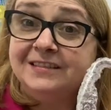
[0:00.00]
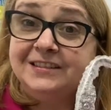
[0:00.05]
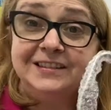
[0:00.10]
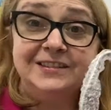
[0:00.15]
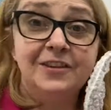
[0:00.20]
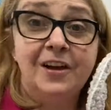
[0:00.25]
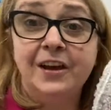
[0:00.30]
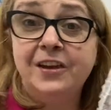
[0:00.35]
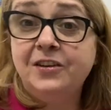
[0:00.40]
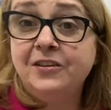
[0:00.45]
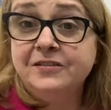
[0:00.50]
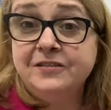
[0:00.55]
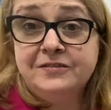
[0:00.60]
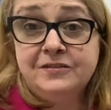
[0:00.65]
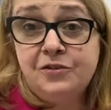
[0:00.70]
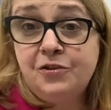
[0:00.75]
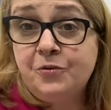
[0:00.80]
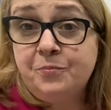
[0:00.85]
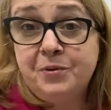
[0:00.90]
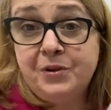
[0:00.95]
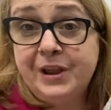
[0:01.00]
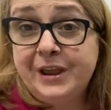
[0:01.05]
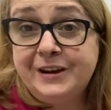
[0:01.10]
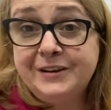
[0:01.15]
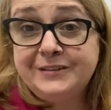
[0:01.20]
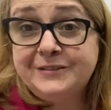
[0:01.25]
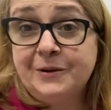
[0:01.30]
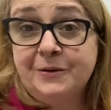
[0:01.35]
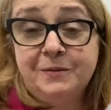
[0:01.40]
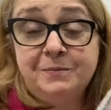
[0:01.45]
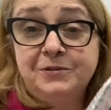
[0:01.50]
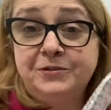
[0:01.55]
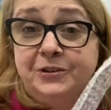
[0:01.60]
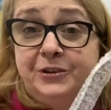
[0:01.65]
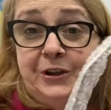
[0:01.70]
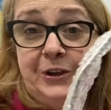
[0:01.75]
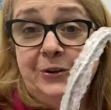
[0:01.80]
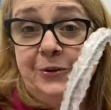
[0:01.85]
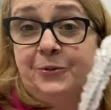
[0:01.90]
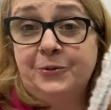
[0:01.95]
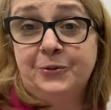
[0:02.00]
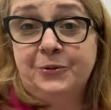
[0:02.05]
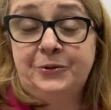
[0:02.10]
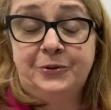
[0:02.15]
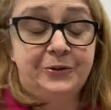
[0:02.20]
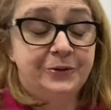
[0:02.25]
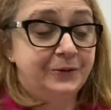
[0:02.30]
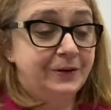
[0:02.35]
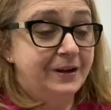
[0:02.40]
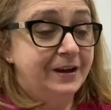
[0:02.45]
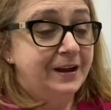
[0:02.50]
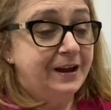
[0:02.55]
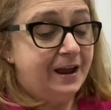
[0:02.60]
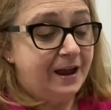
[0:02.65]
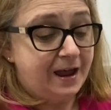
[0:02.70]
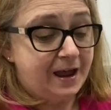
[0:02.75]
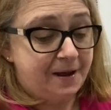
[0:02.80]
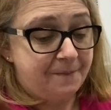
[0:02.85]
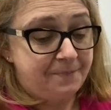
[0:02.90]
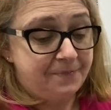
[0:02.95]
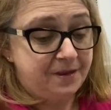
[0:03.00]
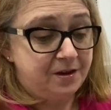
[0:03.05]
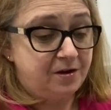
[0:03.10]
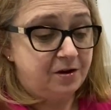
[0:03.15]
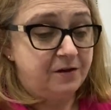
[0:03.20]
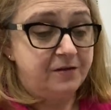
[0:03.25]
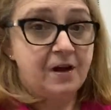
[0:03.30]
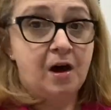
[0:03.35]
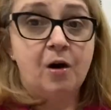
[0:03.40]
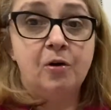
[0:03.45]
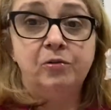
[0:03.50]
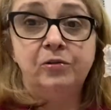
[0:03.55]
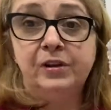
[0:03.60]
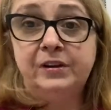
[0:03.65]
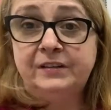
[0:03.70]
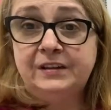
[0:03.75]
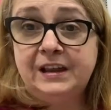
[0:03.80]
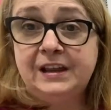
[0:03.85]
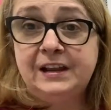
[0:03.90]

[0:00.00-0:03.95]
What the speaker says: just like your Bernina sewing machine, or you know, the whole knee